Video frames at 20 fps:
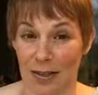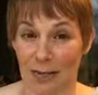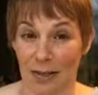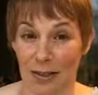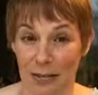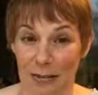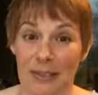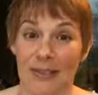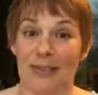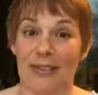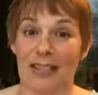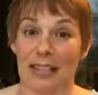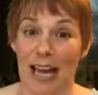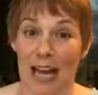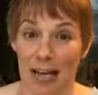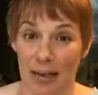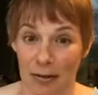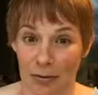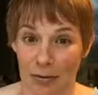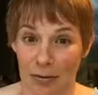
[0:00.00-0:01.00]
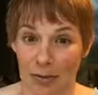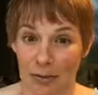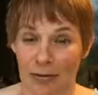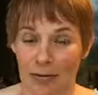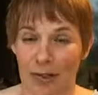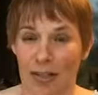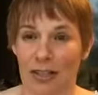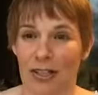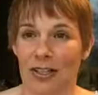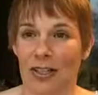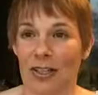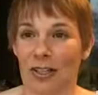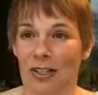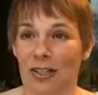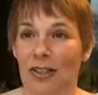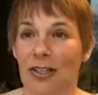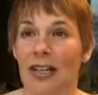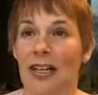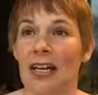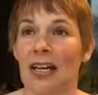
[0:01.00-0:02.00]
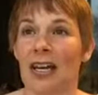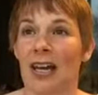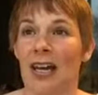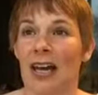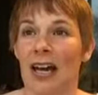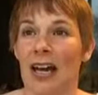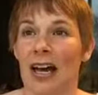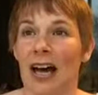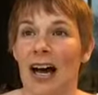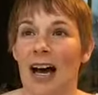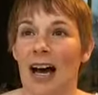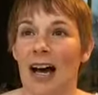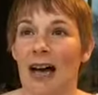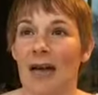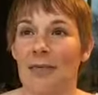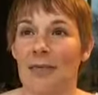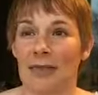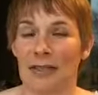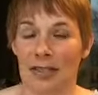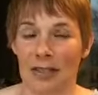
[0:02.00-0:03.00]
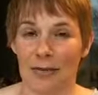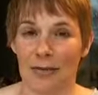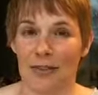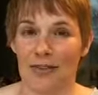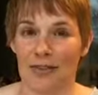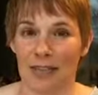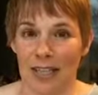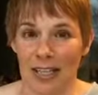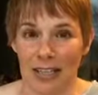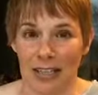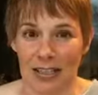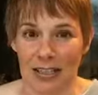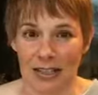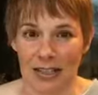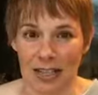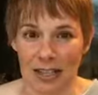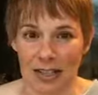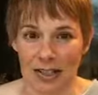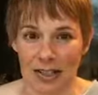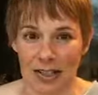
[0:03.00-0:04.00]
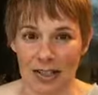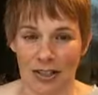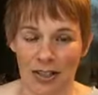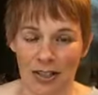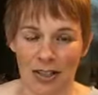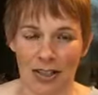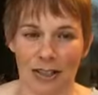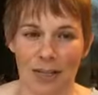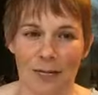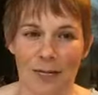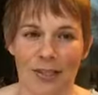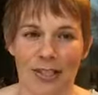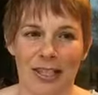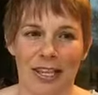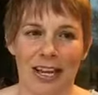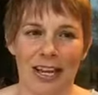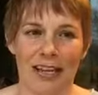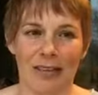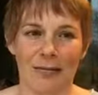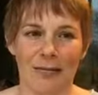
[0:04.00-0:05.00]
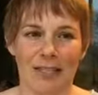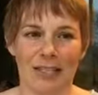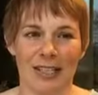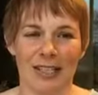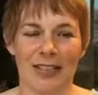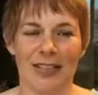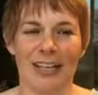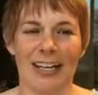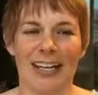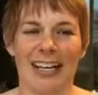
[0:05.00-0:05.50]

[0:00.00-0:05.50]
You want to be down before noon uh, because we have lightning danger in the summertime. So